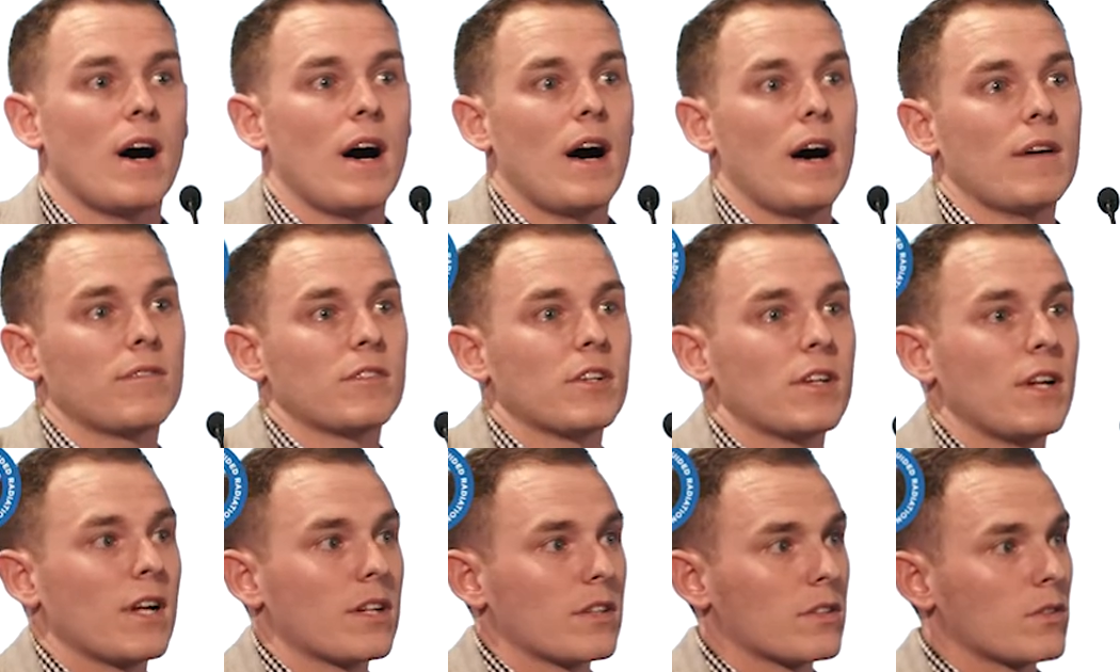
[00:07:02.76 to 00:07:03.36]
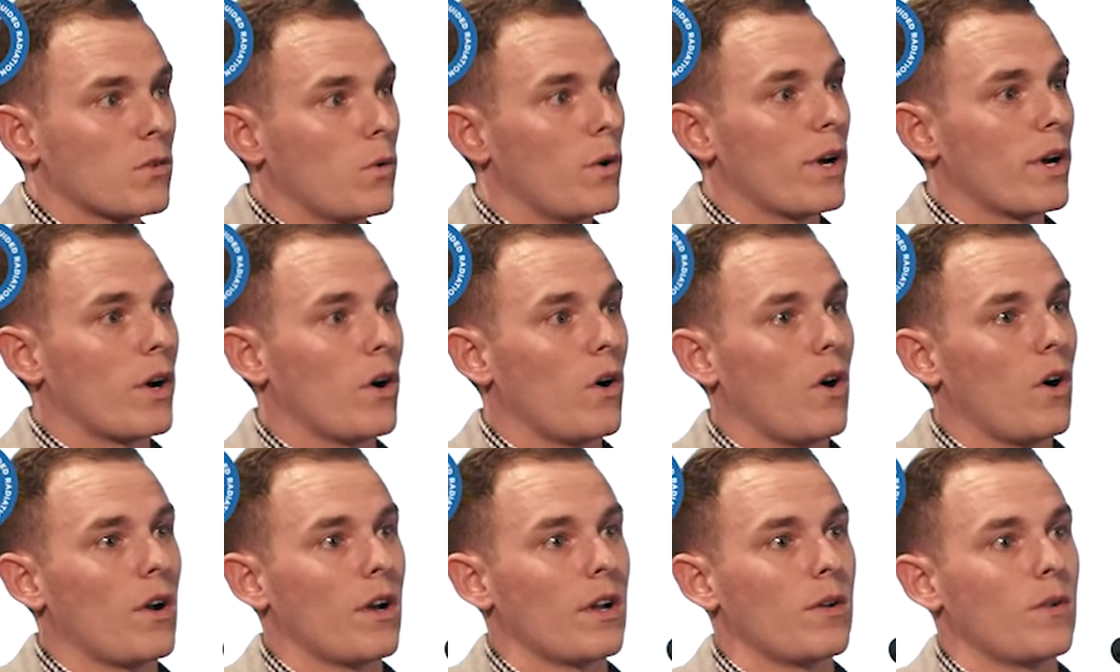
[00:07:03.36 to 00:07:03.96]
after that quick
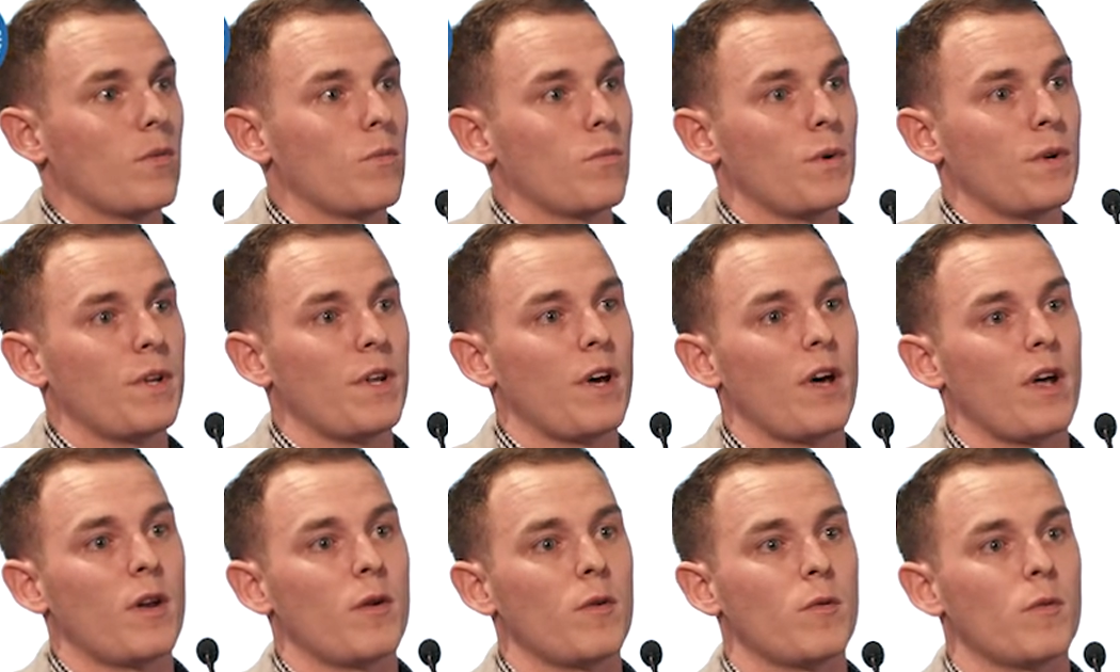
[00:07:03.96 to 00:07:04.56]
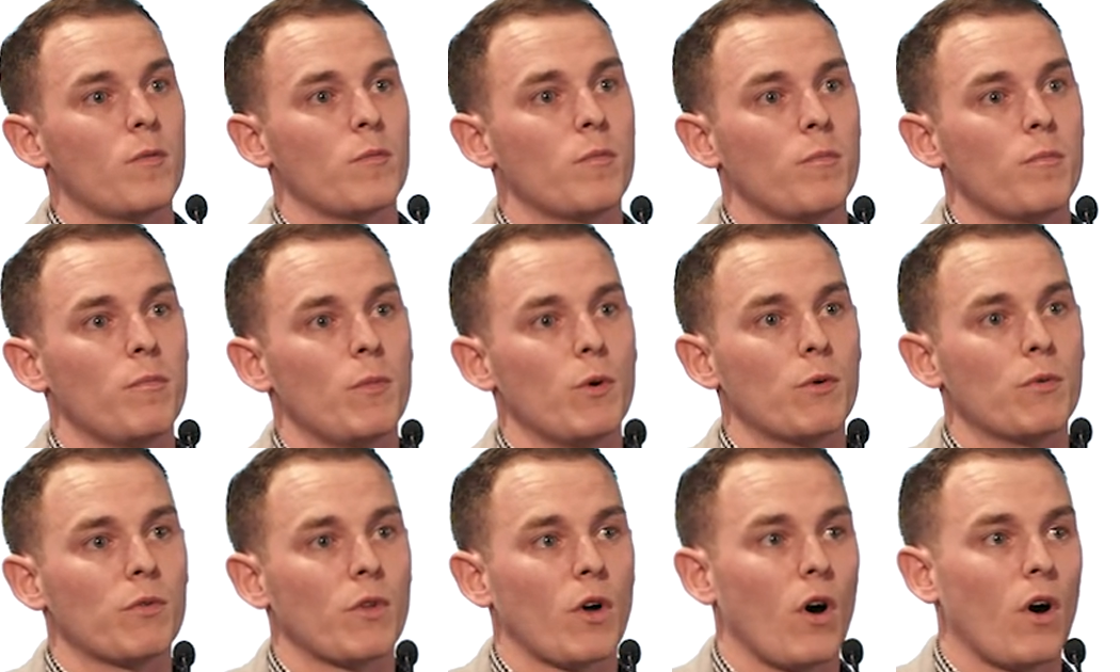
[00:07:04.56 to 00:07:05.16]
audit, we then
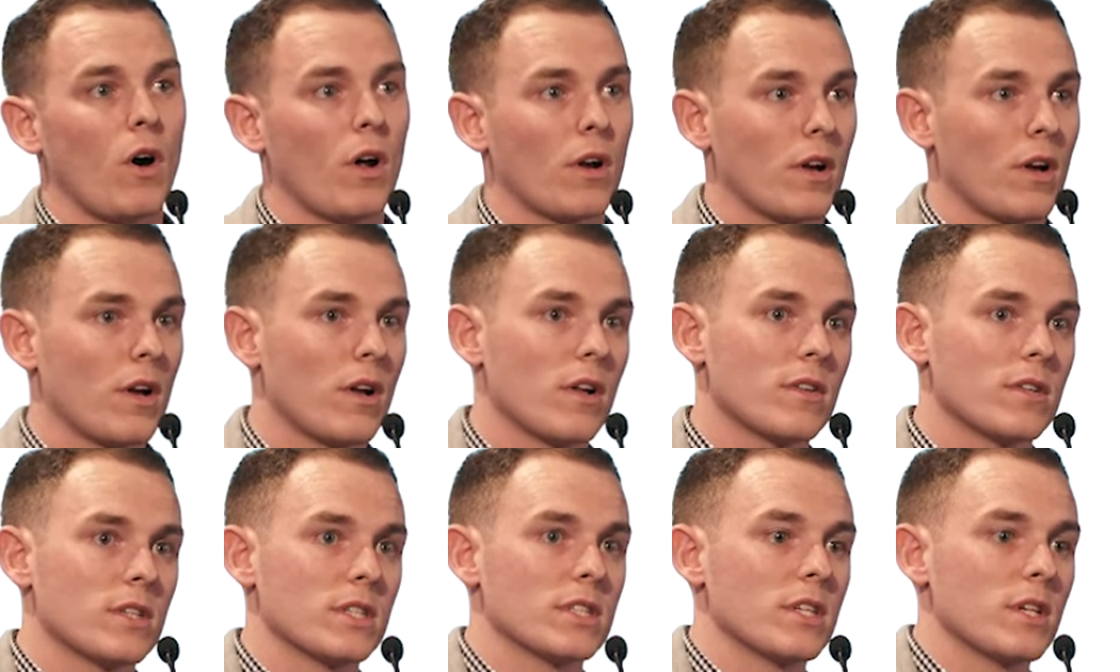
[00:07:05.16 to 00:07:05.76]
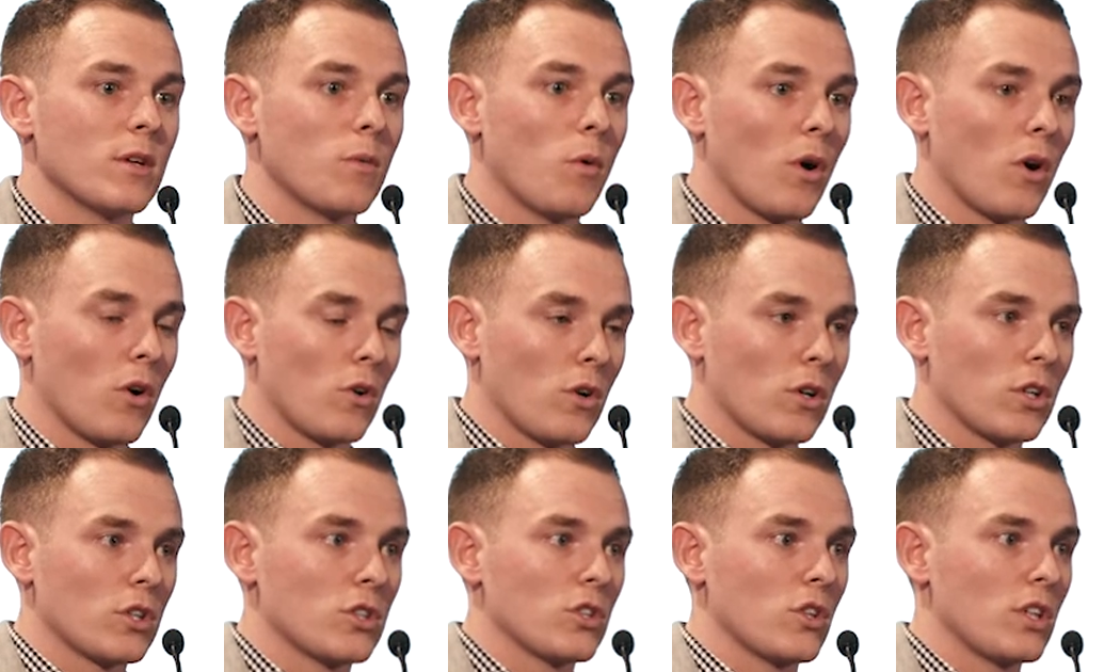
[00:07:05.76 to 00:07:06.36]
moved on to see what
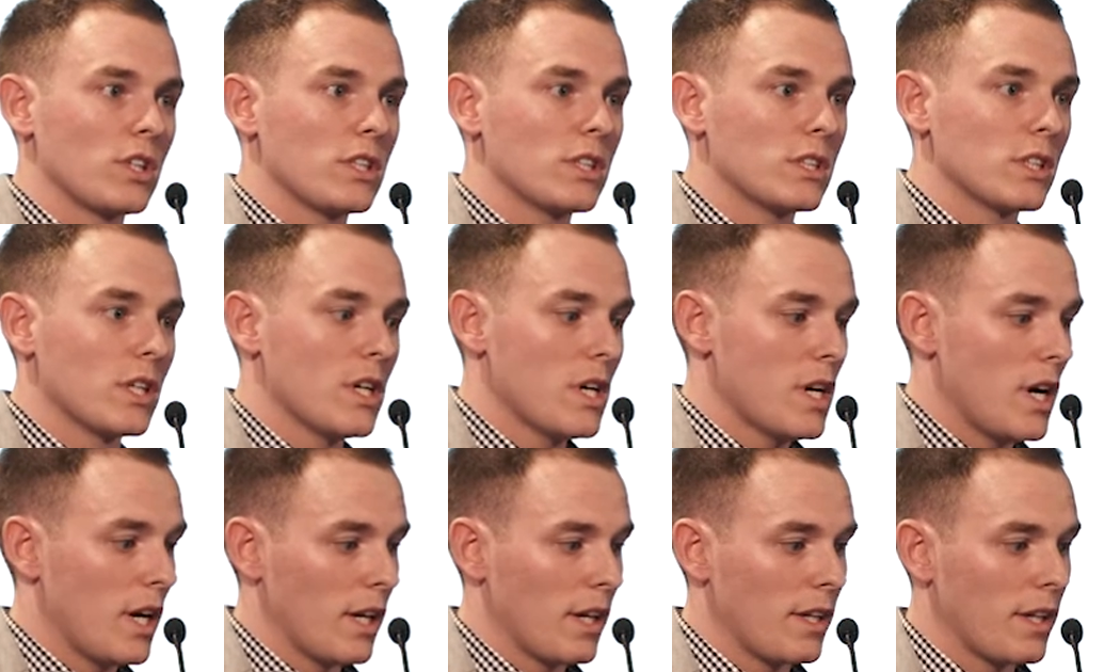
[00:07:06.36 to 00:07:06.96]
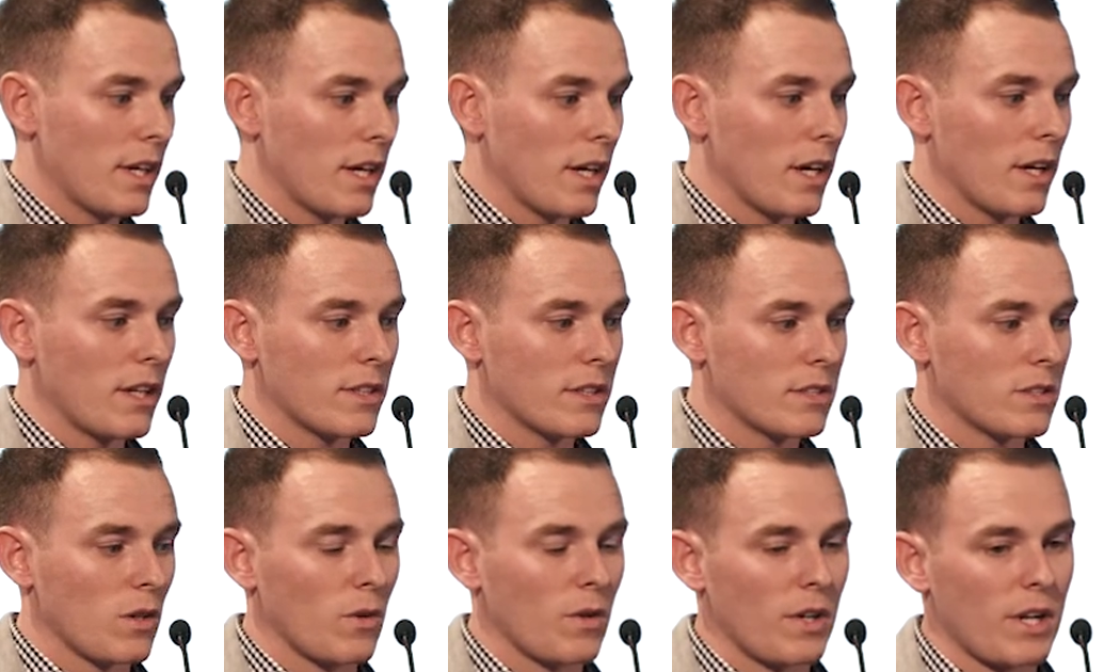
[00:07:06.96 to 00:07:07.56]
other sites. And I think
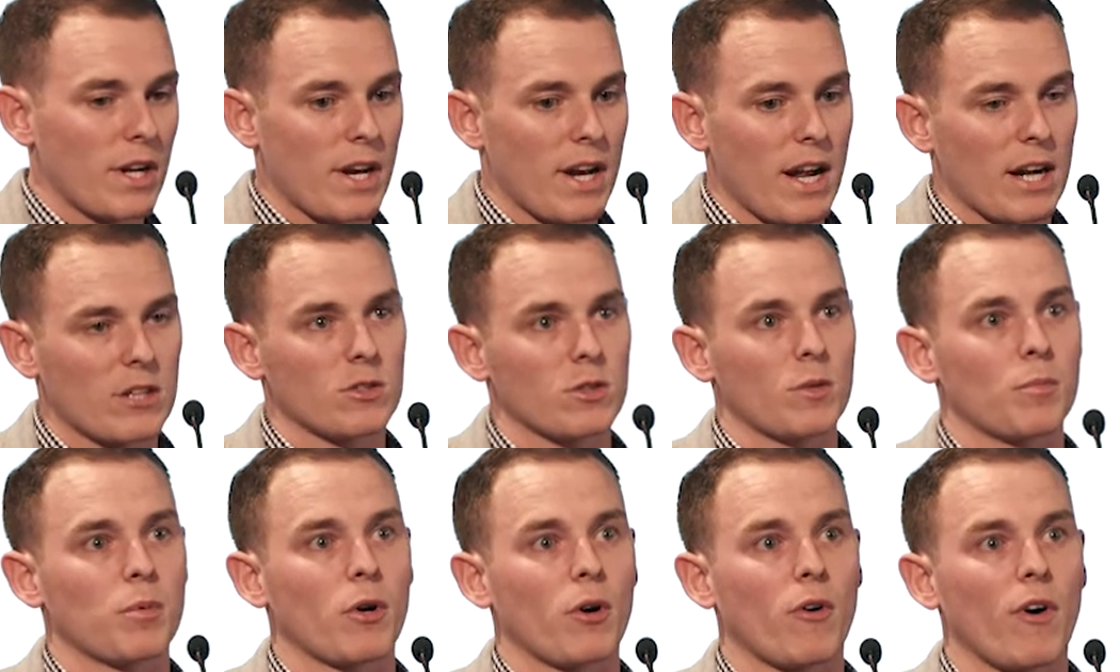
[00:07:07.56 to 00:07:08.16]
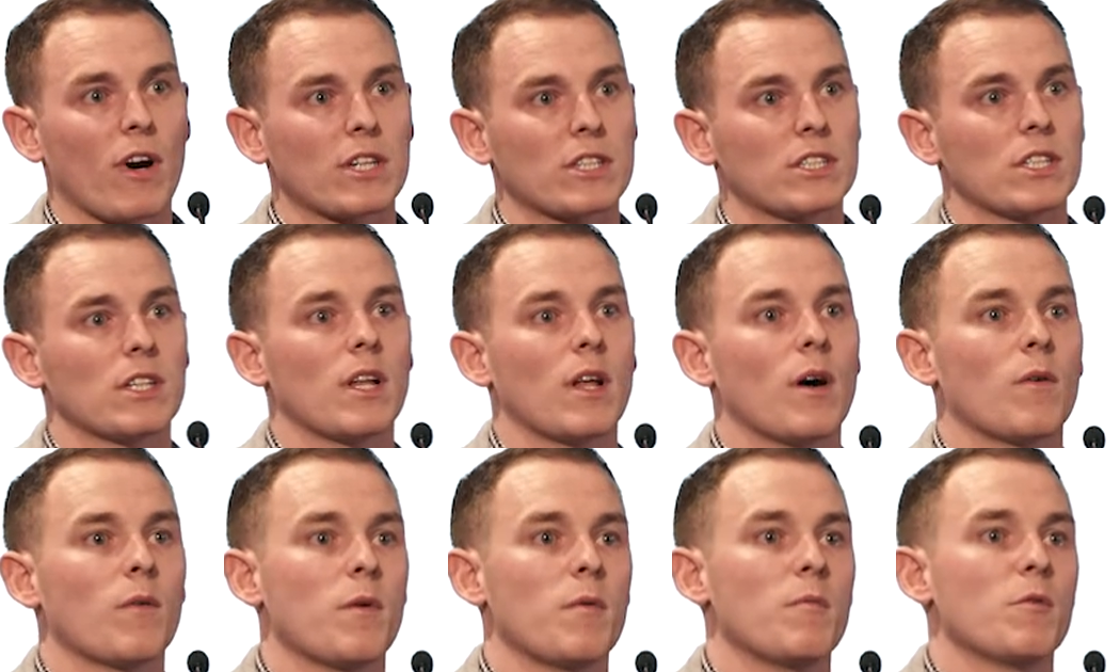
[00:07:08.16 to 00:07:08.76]
it's only a natural progression
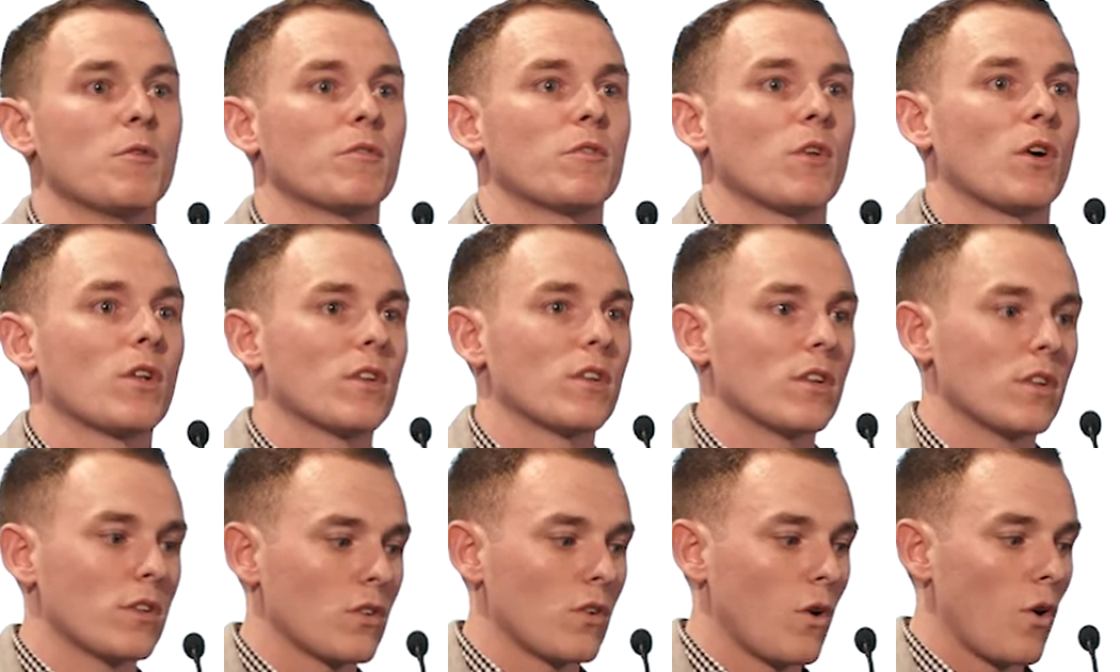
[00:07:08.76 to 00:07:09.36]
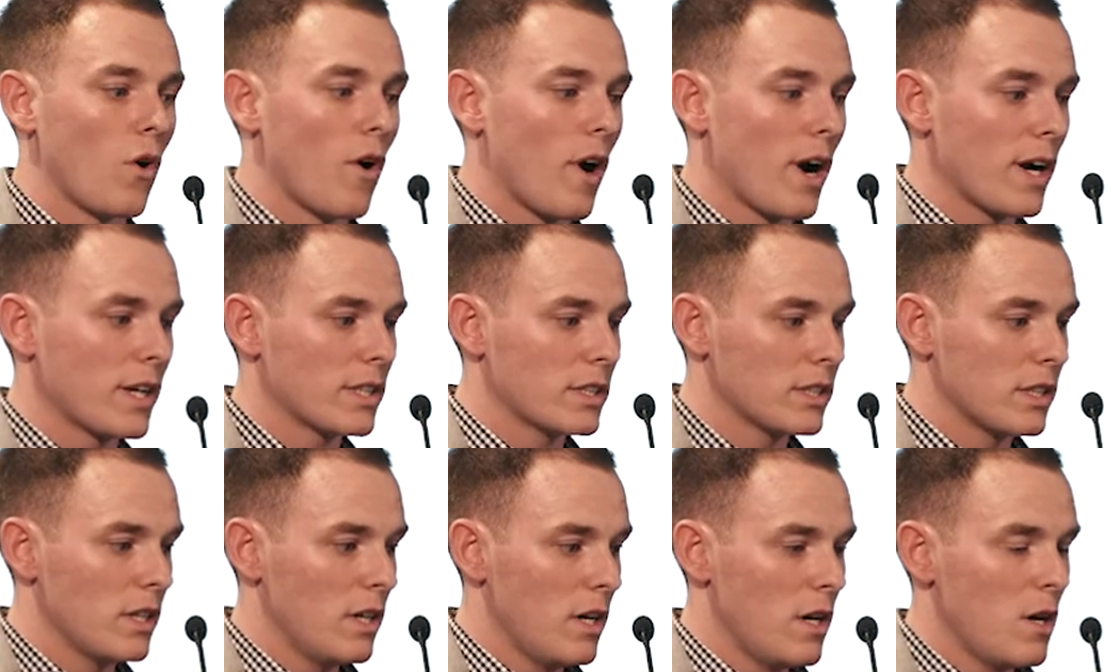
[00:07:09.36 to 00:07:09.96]
that we moved on to thorax.